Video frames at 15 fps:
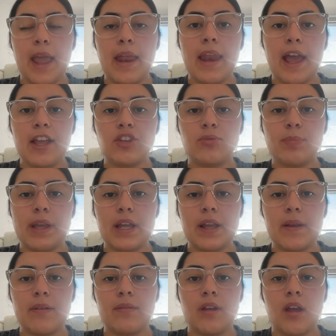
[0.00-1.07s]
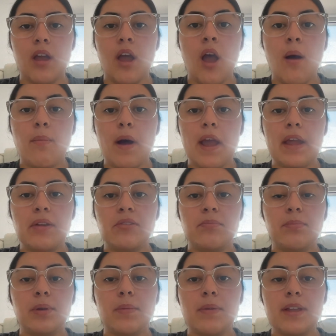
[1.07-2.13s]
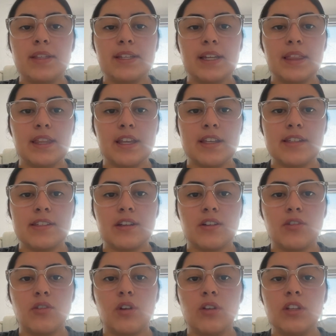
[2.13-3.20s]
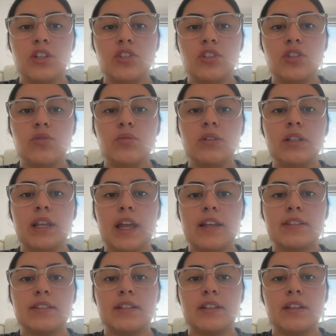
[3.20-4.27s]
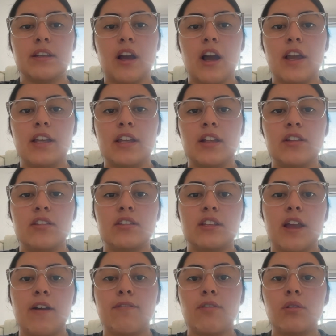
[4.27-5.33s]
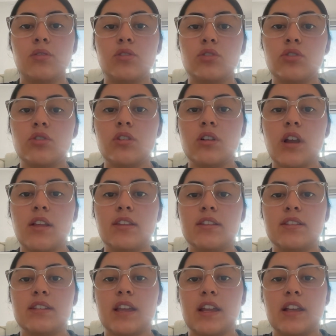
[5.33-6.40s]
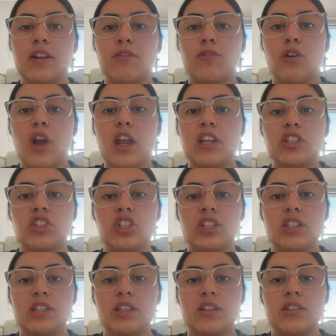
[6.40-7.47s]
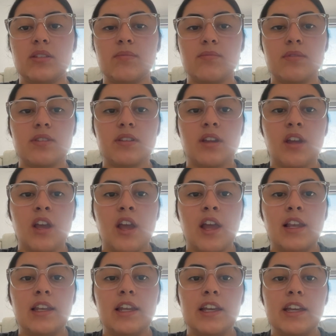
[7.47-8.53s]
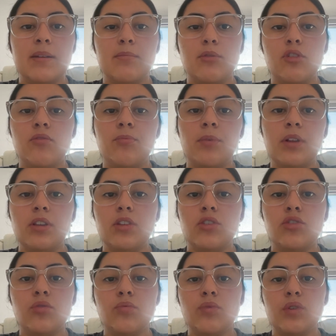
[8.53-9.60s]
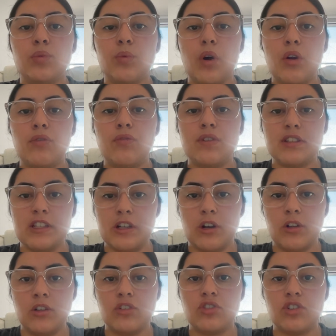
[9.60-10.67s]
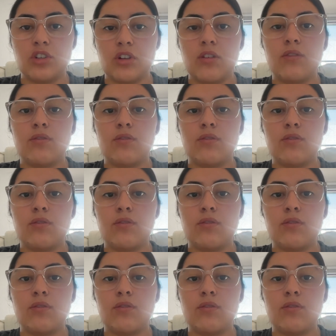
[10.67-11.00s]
HPE. By implementing this knowledge into a lesson, I can scaffold student understanding for energy systems, linking movement to real-world physiological